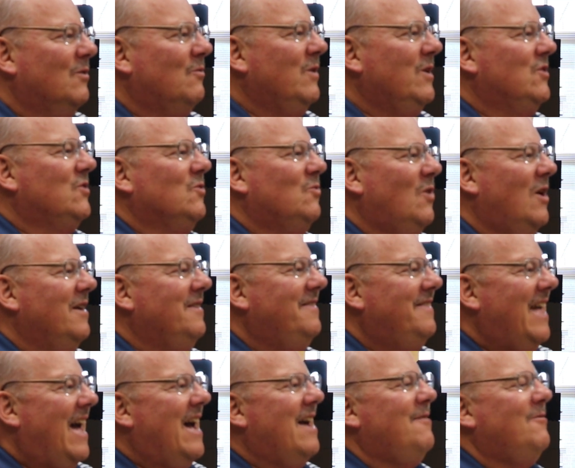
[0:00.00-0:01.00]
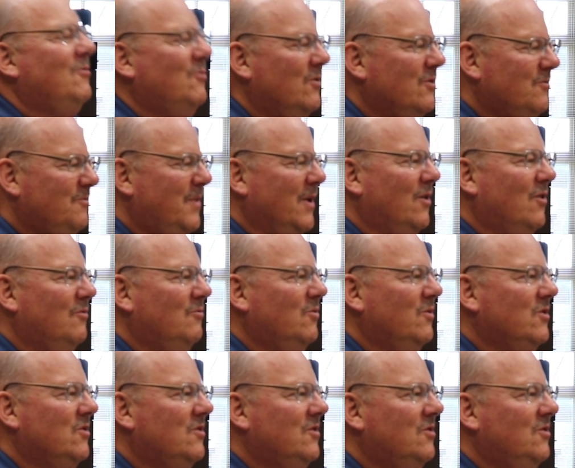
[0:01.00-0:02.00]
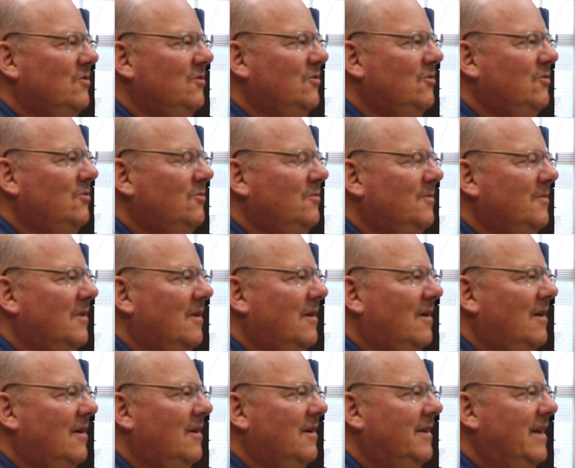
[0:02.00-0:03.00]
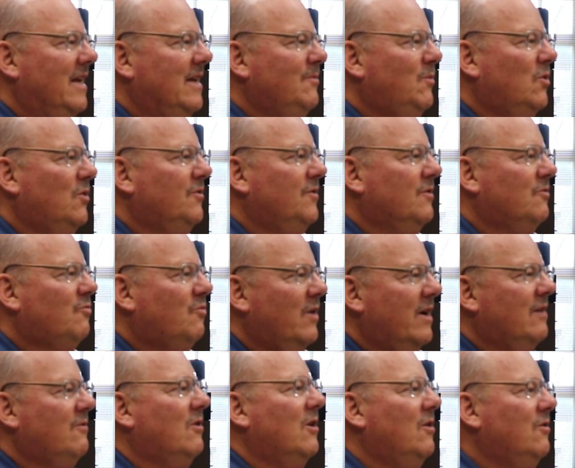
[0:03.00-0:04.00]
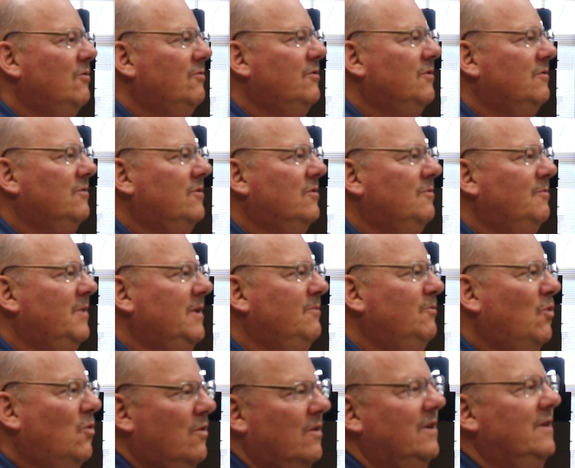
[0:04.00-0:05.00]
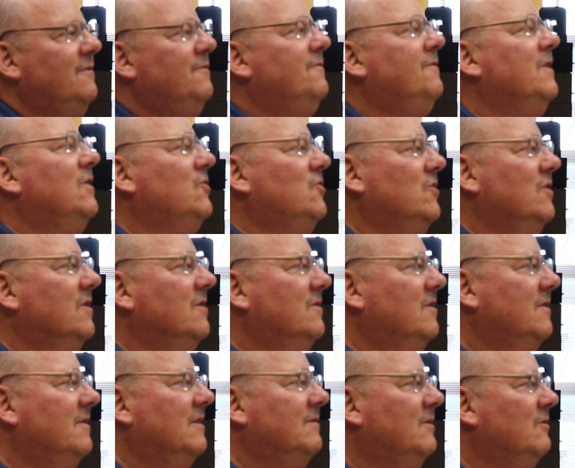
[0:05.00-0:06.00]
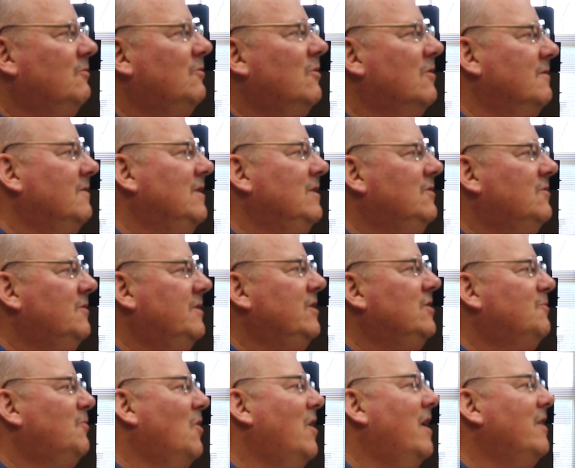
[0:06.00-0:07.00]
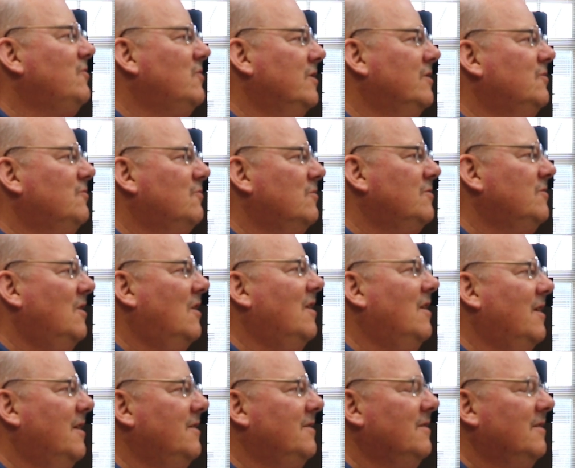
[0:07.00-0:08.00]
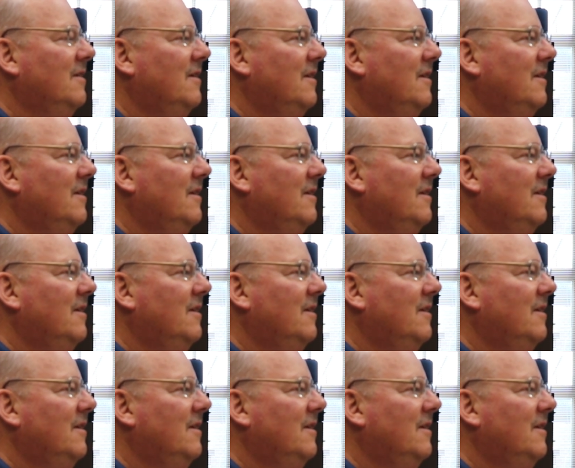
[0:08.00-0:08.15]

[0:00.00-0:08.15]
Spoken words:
reason why that was built was to enable the railroad to be more efficient. That there weren't these projects were done.